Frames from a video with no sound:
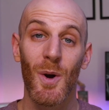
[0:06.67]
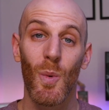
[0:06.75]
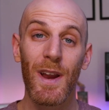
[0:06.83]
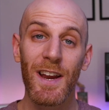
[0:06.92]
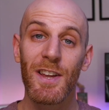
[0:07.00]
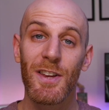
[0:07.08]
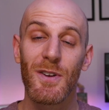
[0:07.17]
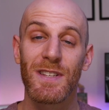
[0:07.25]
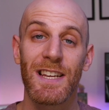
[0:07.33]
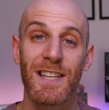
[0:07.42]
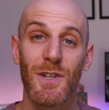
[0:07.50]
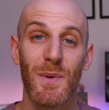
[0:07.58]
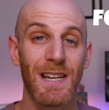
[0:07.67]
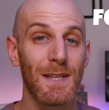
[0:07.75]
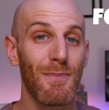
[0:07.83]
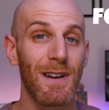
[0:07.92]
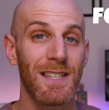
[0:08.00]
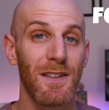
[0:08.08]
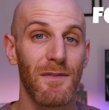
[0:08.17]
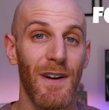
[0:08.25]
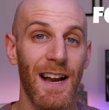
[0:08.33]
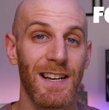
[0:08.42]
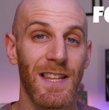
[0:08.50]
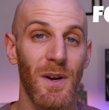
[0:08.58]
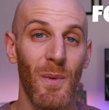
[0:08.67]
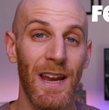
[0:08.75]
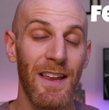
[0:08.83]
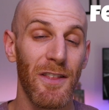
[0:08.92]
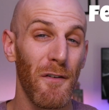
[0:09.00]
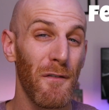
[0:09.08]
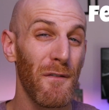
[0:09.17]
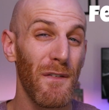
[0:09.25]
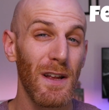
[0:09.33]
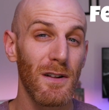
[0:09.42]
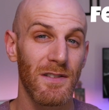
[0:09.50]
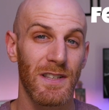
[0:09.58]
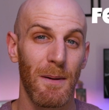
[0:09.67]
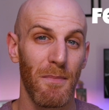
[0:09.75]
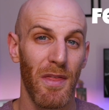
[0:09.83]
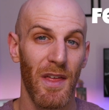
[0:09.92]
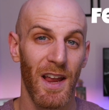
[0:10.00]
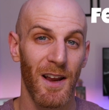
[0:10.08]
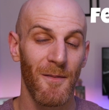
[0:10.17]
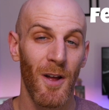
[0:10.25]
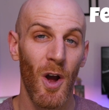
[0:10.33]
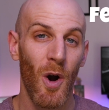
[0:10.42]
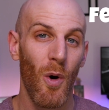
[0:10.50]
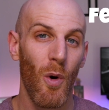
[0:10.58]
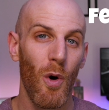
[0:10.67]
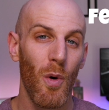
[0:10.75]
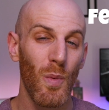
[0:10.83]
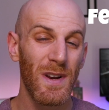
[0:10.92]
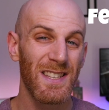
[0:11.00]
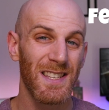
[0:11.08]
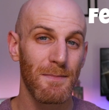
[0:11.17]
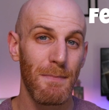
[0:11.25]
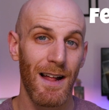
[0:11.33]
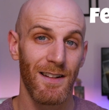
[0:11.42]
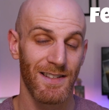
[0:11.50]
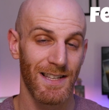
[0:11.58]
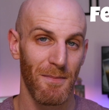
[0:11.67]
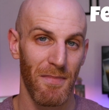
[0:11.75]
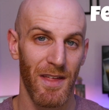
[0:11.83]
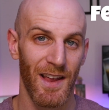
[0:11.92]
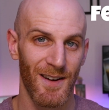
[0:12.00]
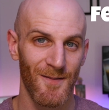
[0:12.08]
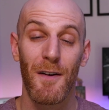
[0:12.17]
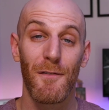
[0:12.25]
We can use it to express the fact that we either feel something or we smell something.